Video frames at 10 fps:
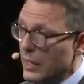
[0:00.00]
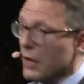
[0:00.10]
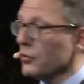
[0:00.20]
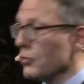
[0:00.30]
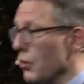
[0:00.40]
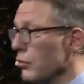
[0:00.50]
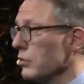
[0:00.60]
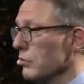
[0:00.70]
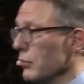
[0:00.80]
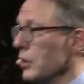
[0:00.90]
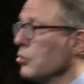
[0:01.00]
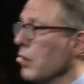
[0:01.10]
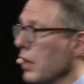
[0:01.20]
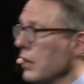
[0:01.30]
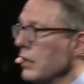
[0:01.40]
then now you know where you
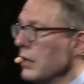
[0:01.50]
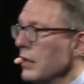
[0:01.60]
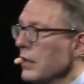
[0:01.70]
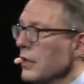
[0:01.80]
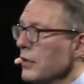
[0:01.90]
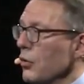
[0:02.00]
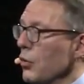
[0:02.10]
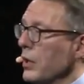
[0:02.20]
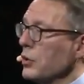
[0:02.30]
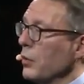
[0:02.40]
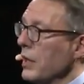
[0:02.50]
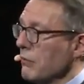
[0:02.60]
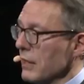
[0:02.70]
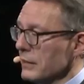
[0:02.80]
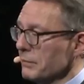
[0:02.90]
are, or where you were,
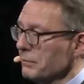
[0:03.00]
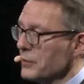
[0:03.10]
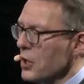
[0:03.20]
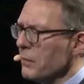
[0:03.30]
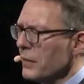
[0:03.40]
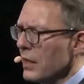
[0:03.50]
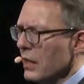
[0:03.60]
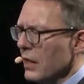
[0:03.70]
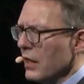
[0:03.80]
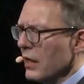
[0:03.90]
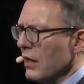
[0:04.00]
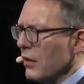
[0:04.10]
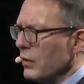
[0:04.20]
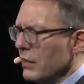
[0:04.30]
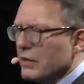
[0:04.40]
rather. So
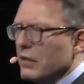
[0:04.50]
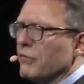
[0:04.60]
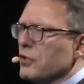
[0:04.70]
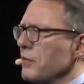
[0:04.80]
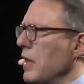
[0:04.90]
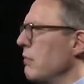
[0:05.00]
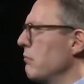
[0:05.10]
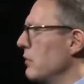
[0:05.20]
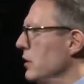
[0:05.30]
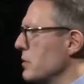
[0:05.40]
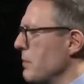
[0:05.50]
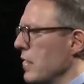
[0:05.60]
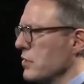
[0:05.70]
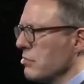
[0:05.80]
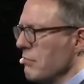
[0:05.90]
we live in an infosphere, the
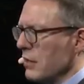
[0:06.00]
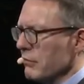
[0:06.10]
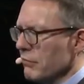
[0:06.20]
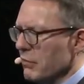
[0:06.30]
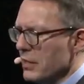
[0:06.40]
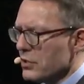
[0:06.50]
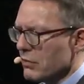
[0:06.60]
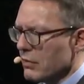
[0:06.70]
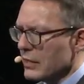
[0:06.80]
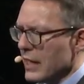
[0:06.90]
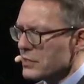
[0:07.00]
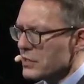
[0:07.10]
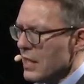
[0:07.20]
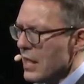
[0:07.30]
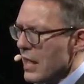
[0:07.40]
space made of information around
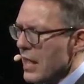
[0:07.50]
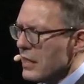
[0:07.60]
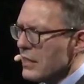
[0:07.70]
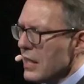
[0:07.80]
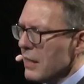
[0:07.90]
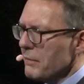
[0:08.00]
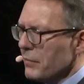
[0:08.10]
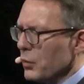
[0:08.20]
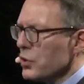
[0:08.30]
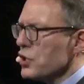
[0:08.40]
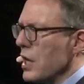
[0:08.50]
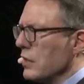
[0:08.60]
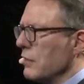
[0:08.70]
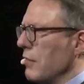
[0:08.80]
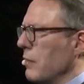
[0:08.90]
us, and there we
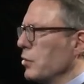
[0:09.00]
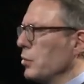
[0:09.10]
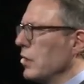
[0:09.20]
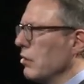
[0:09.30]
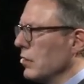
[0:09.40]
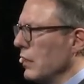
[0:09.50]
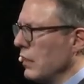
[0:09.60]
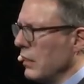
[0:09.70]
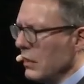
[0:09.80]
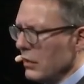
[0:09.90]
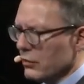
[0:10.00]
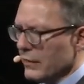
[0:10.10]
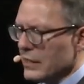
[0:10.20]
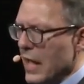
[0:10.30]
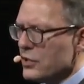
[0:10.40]
share the environment with a lot of
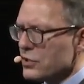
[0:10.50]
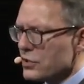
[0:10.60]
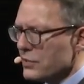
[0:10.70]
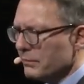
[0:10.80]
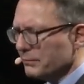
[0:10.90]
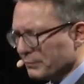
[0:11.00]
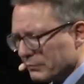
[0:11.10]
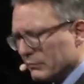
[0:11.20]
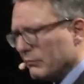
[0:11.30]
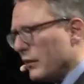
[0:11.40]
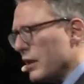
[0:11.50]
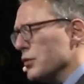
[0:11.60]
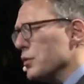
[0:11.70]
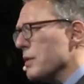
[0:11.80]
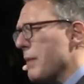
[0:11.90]
other agents. This was the